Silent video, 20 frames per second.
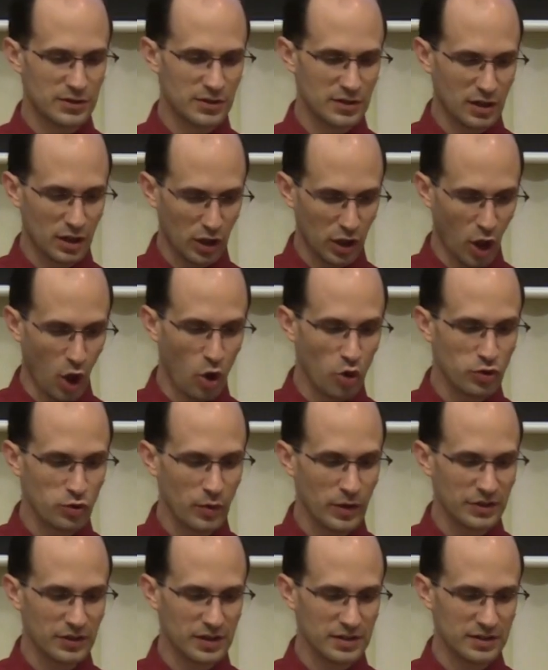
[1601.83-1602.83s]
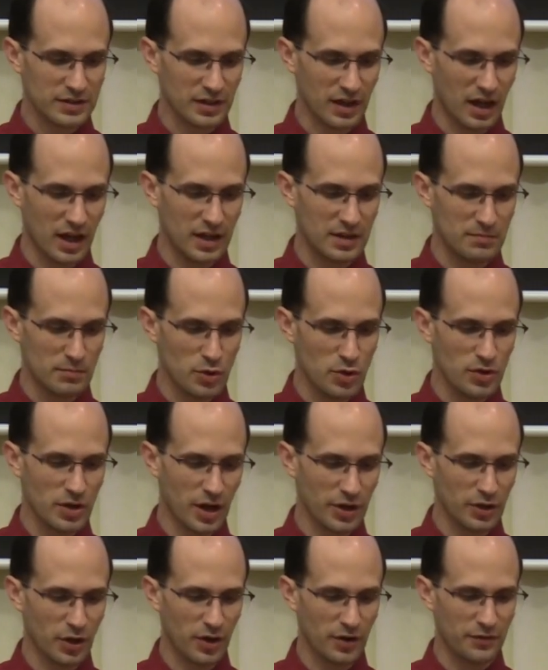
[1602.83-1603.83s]
clothed with the sun, moon
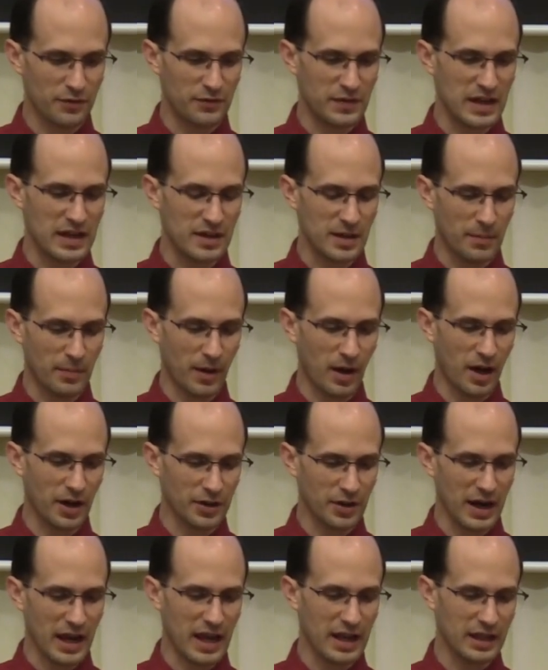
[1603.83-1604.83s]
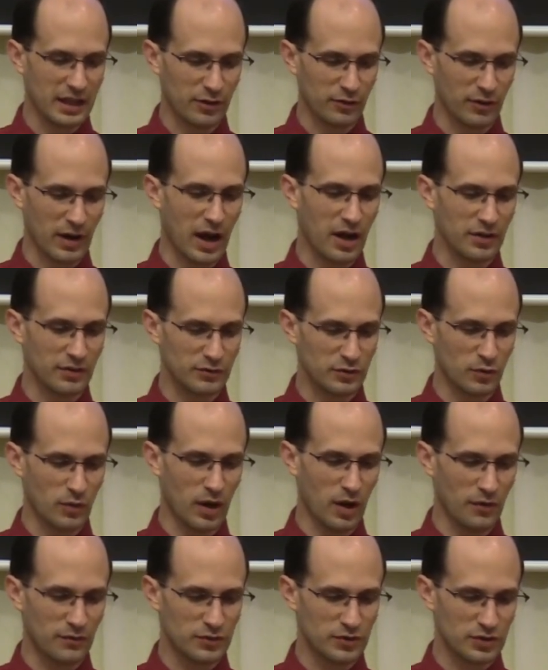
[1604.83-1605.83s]
under her feet, and upon her head a crown of
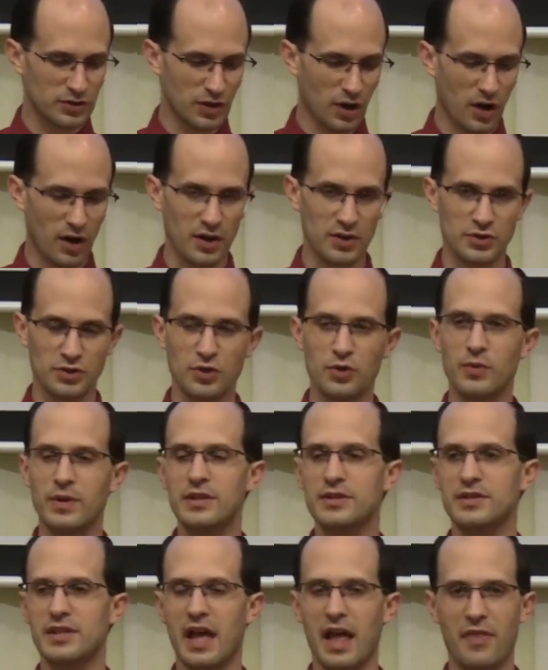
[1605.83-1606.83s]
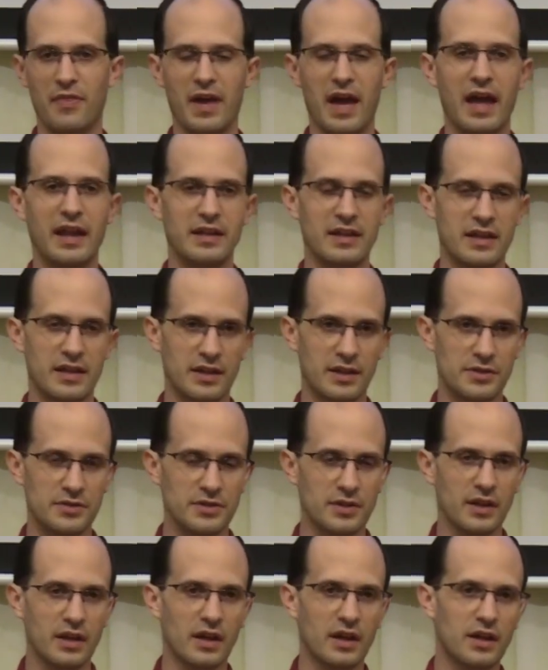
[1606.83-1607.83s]
12 stars. Who is that? That
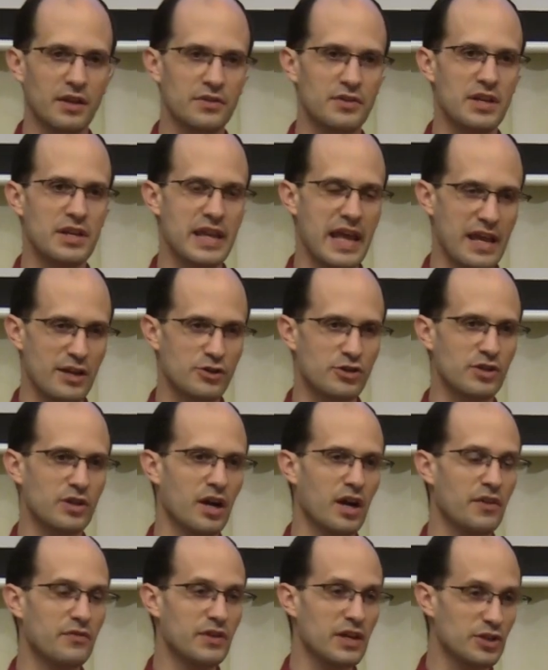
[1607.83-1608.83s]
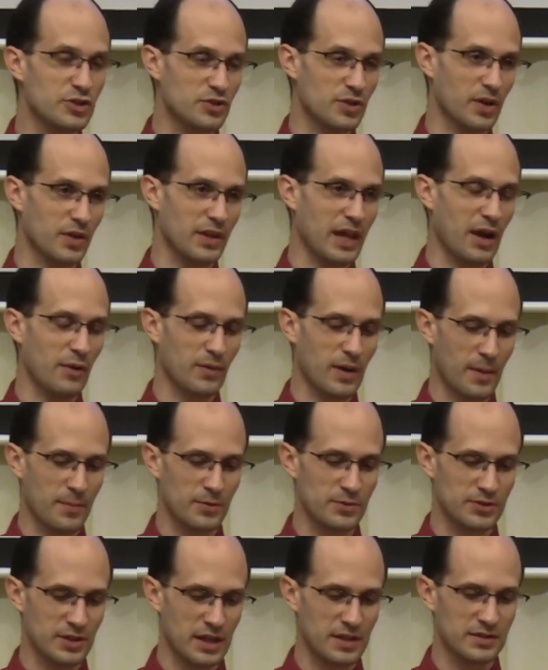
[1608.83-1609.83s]
is the nation of Israel. That
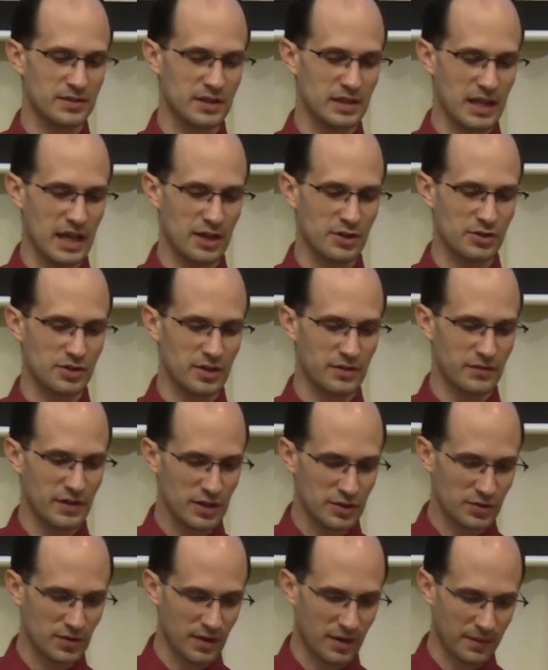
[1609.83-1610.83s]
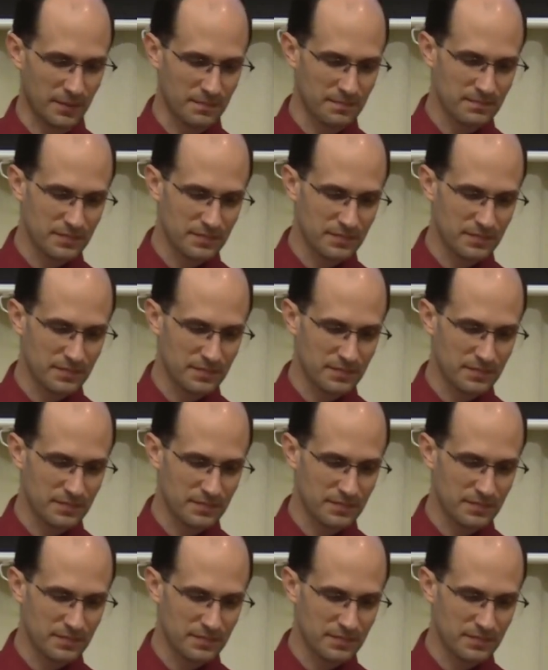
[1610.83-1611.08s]
represents the nation of Israel.